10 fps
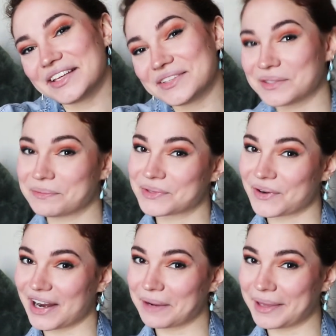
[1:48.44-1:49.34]

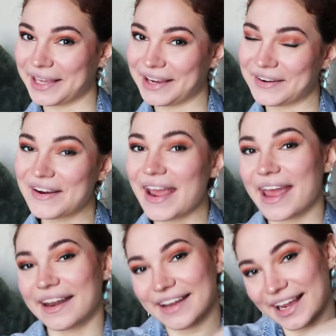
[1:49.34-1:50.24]
subscribe here
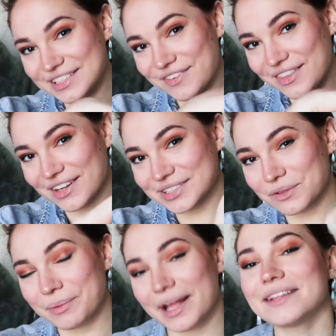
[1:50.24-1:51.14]
and activate the
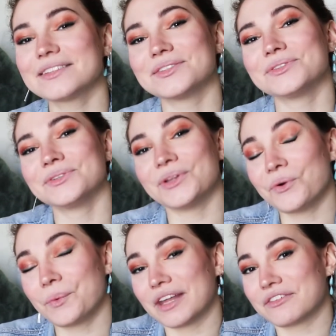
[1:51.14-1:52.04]
little bell to
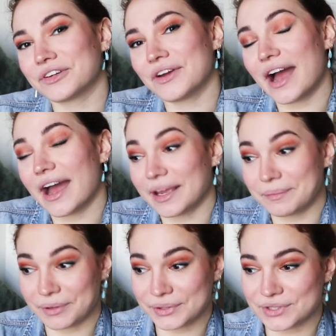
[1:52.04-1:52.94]
know whenever I
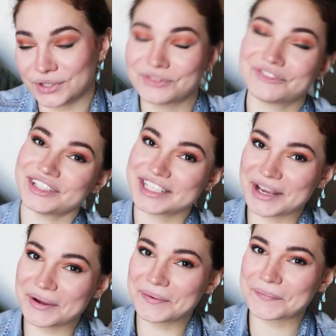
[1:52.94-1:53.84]
post a new
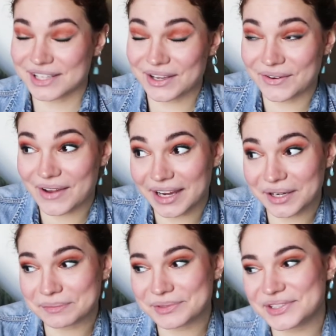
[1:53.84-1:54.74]
video. So I
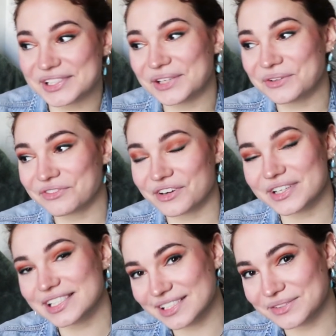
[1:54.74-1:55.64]
hope to see you
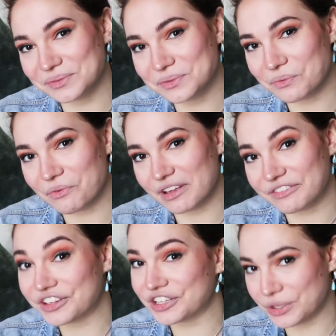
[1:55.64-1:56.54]
very soon
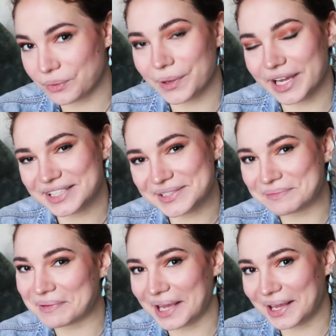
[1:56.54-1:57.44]
with a new way
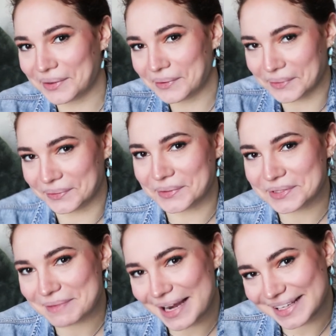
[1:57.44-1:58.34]
to make your own
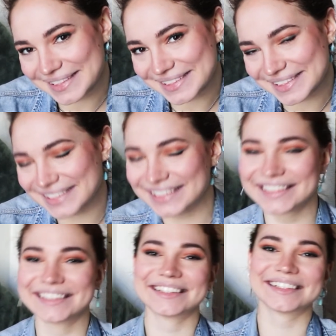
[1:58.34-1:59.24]
cosmetics.
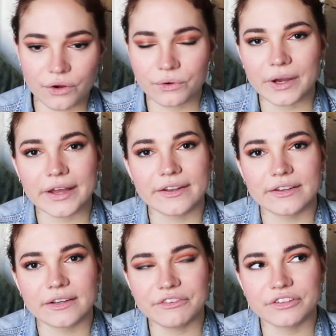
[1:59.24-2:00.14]
Oh,
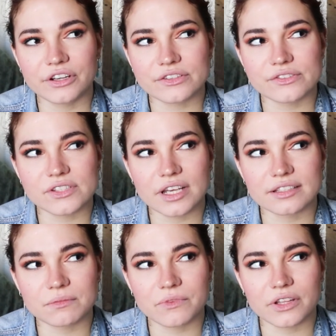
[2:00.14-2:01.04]
and I forgot to say
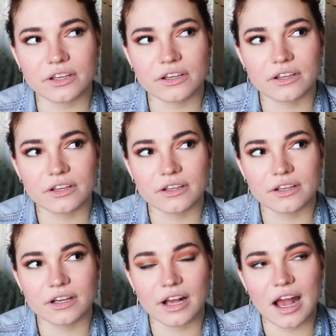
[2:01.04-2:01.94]
something.
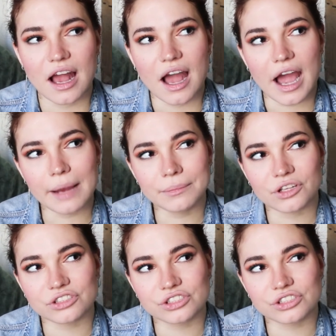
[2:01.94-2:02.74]
I'm not